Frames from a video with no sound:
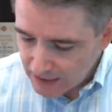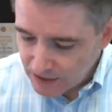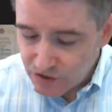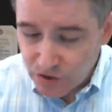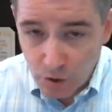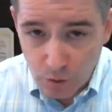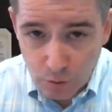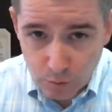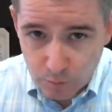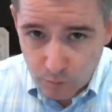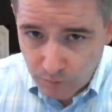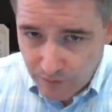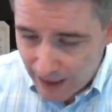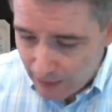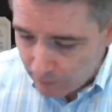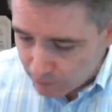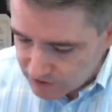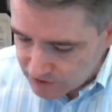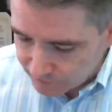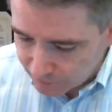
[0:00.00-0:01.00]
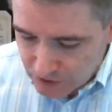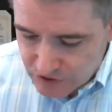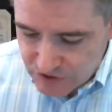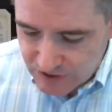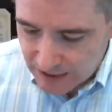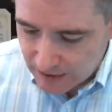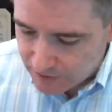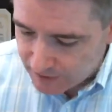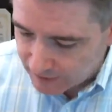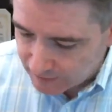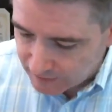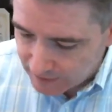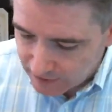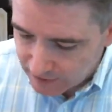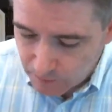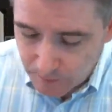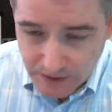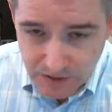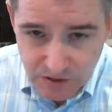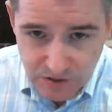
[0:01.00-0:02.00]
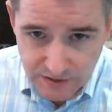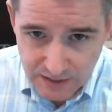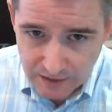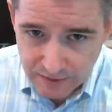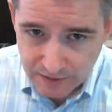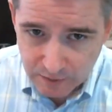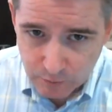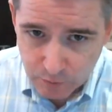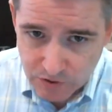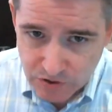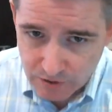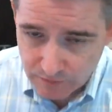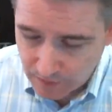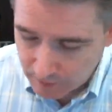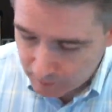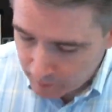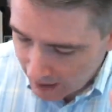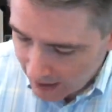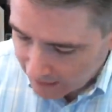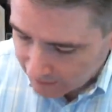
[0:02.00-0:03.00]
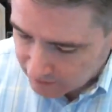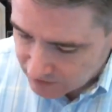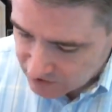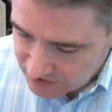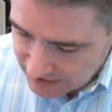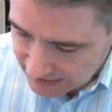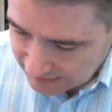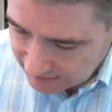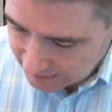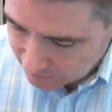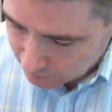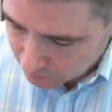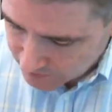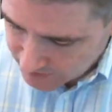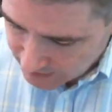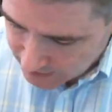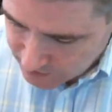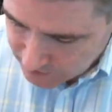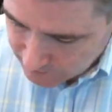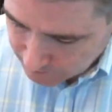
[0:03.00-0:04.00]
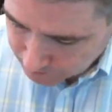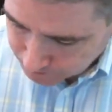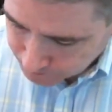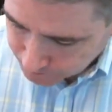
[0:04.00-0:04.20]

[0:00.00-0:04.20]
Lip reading: So that was the first thing I think that you mentioned that I think we should have unpacked. The second thing was this.